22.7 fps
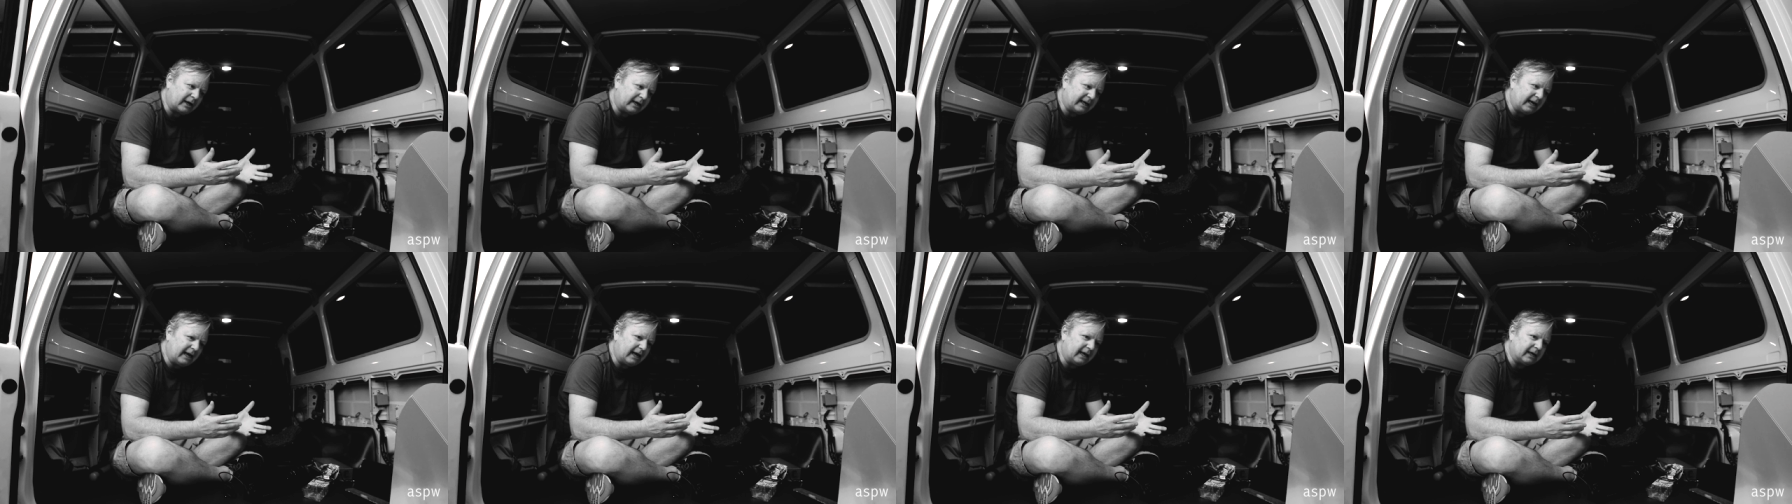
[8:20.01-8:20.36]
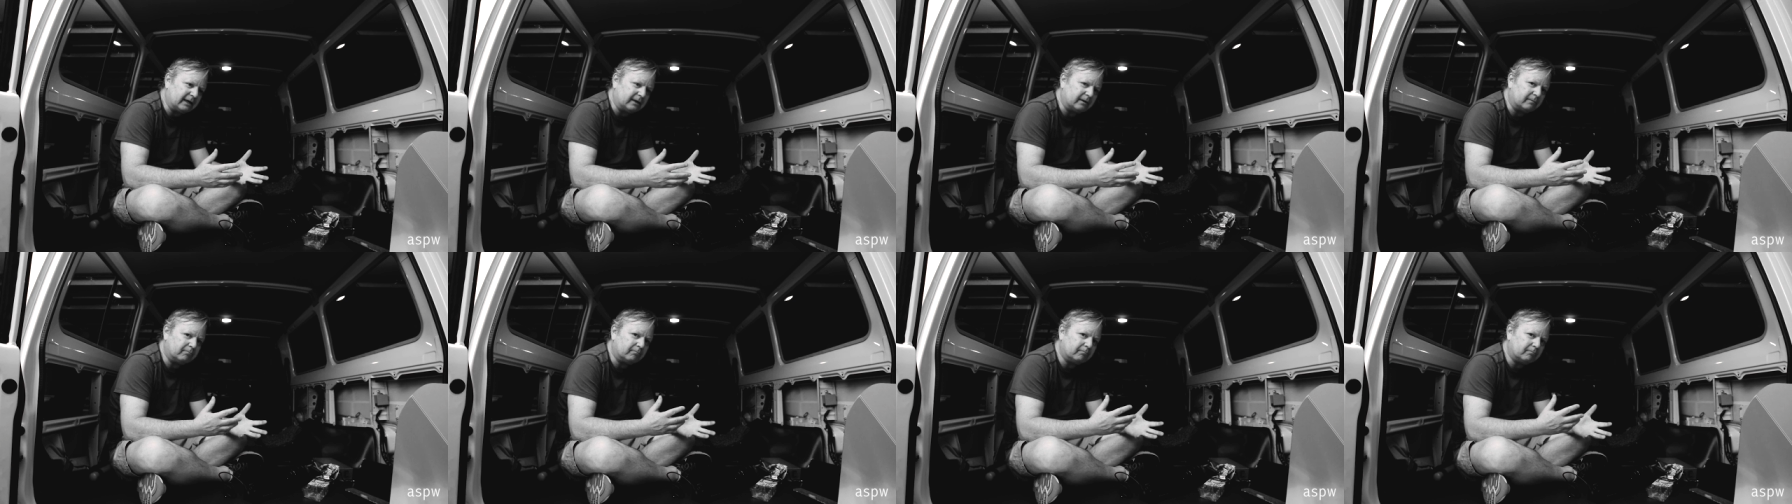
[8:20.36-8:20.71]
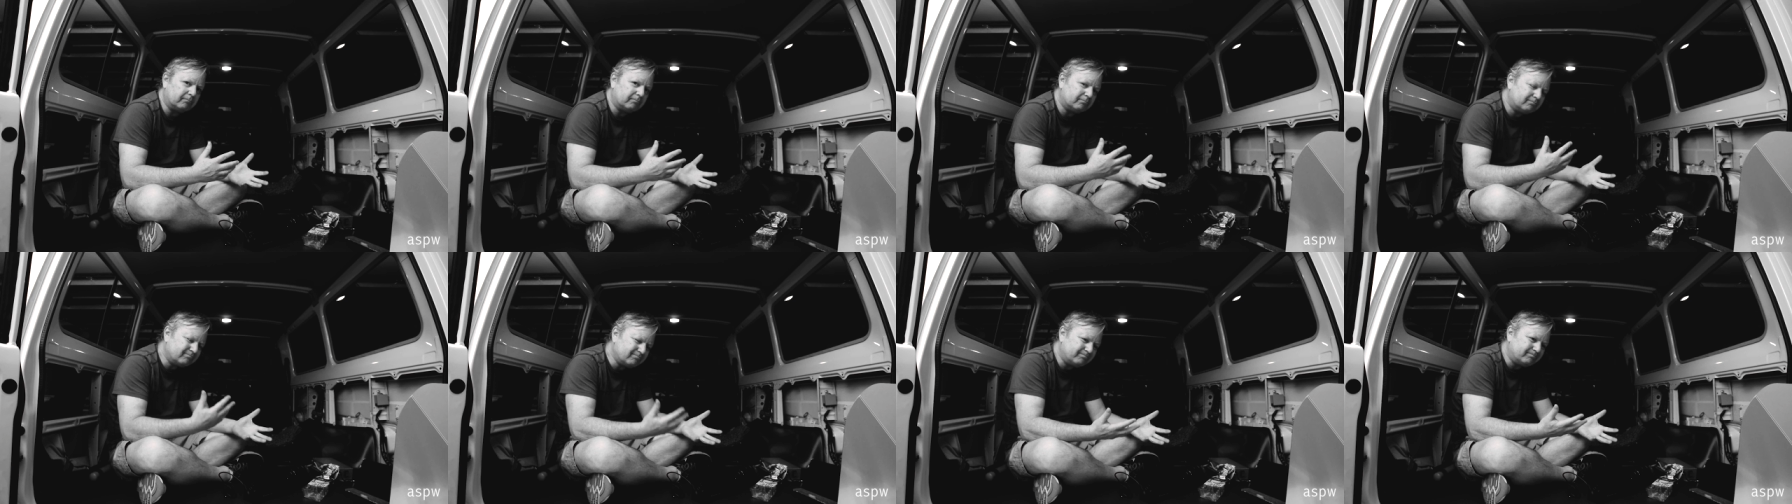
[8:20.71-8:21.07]
again,
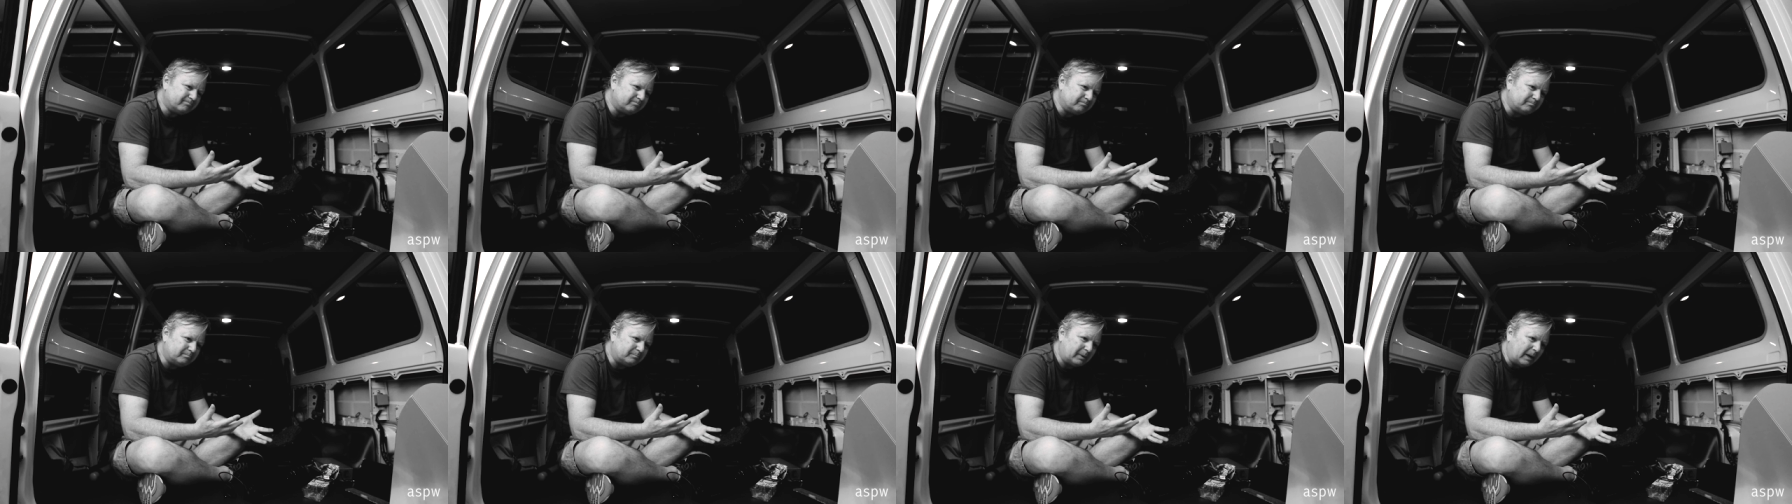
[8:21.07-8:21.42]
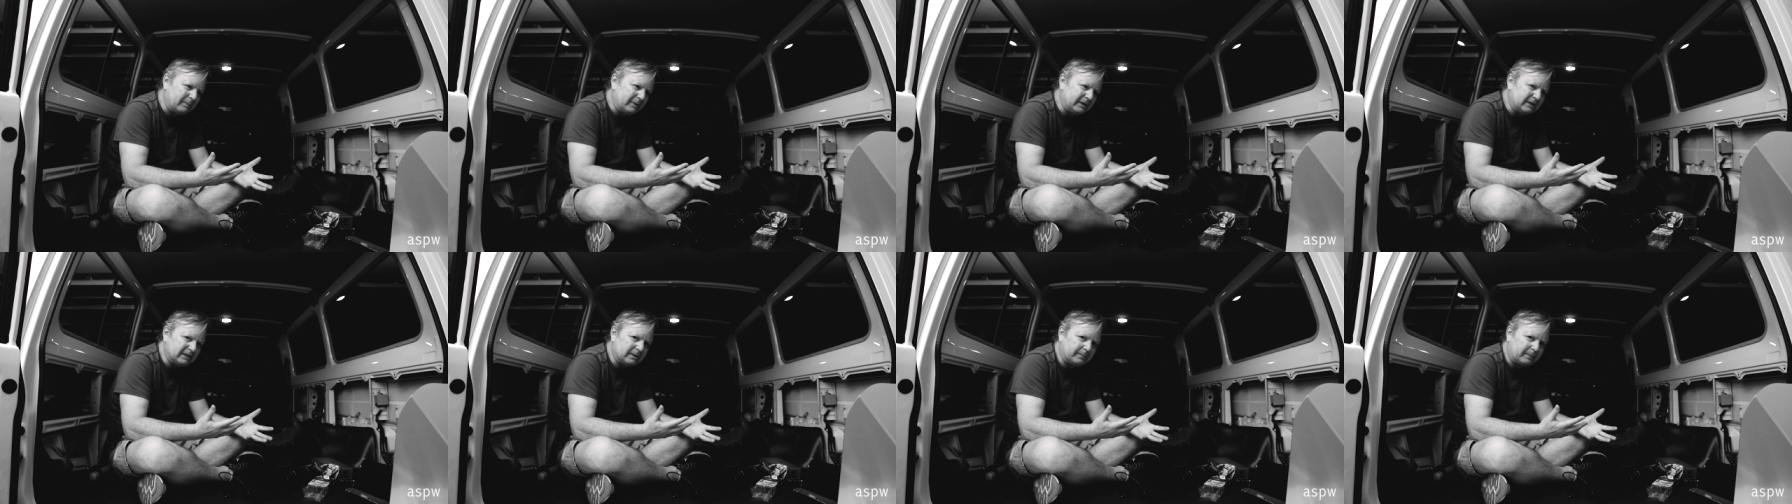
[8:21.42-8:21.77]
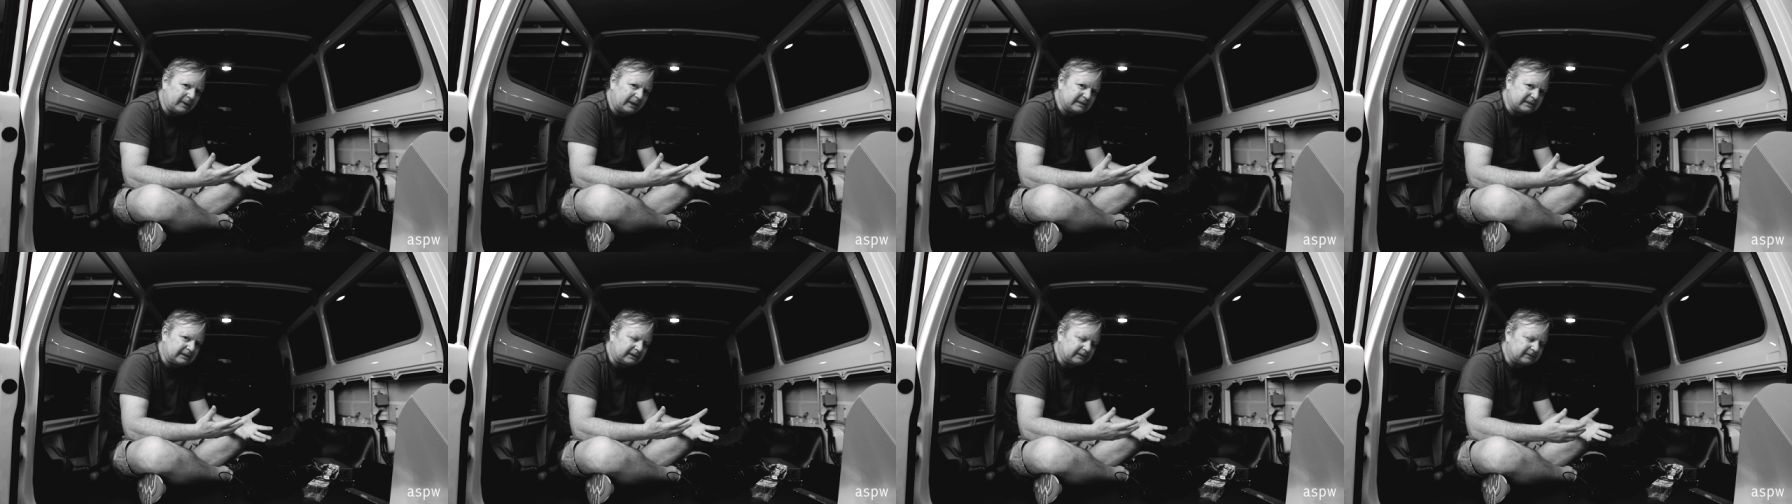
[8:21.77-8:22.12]
bum in the
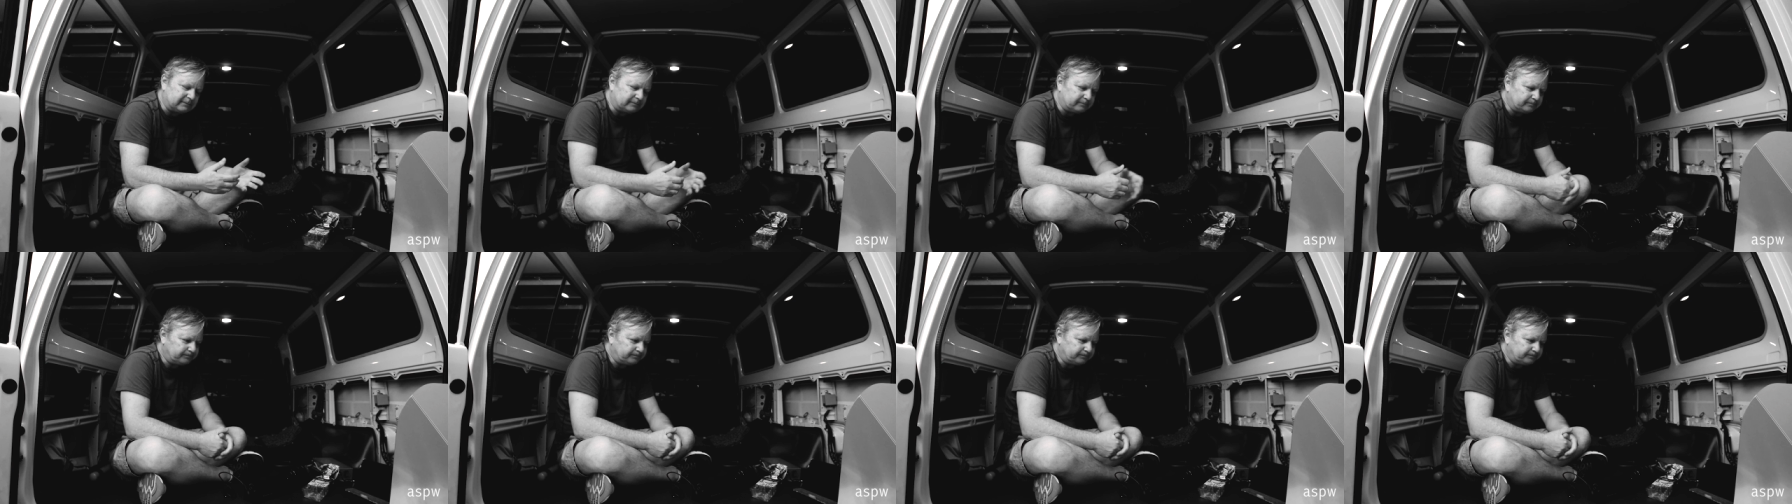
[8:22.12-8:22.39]
butter.